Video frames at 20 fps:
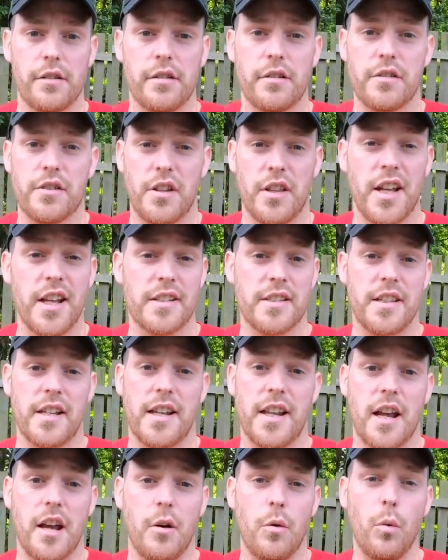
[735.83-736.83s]
So that's the
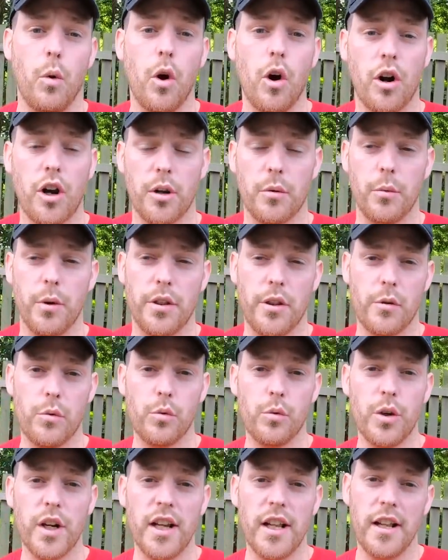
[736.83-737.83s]
cow walking with a
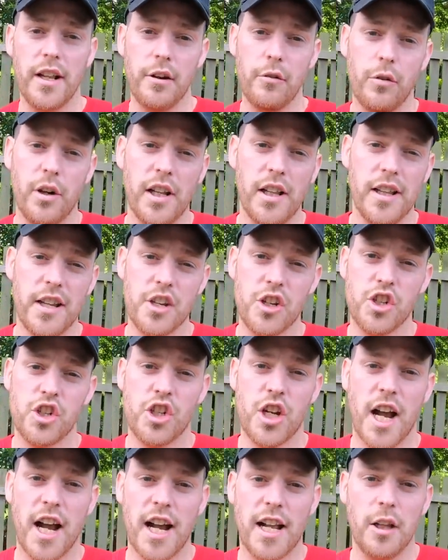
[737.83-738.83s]
really
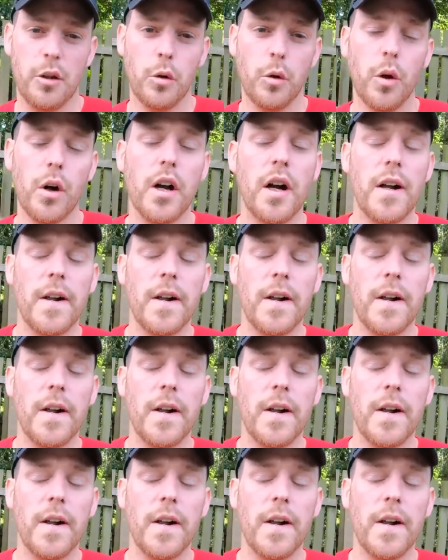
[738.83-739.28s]
shallow